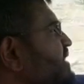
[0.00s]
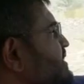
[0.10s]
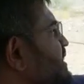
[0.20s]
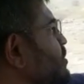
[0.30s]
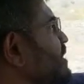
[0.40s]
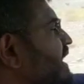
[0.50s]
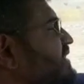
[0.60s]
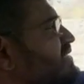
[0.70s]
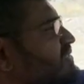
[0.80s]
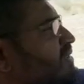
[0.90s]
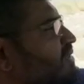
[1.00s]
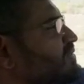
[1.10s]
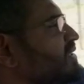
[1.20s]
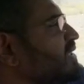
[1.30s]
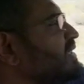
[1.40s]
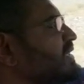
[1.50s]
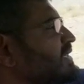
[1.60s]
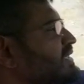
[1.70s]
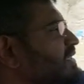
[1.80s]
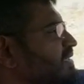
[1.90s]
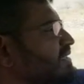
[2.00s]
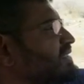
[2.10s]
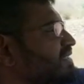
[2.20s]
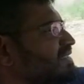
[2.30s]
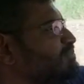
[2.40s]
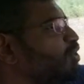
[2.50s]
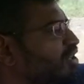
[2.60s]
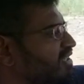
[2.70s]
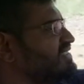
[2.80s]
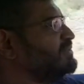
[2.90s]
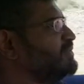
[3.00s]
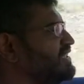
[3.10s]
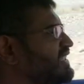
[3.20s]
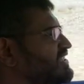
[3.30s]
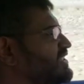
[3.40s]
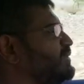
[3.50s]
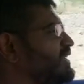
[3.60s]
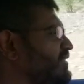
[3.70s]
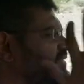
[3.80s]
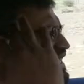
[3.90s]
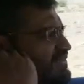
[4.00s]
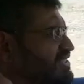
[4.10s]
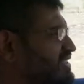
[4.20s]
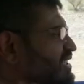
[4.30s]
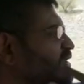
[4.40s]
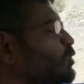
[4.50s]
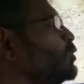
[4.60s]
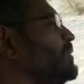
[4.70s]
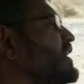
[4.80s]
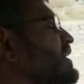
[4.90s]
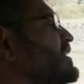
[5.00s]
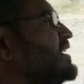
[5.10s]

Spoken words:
because I don't like this sort of product segmentation where we have this little coupe and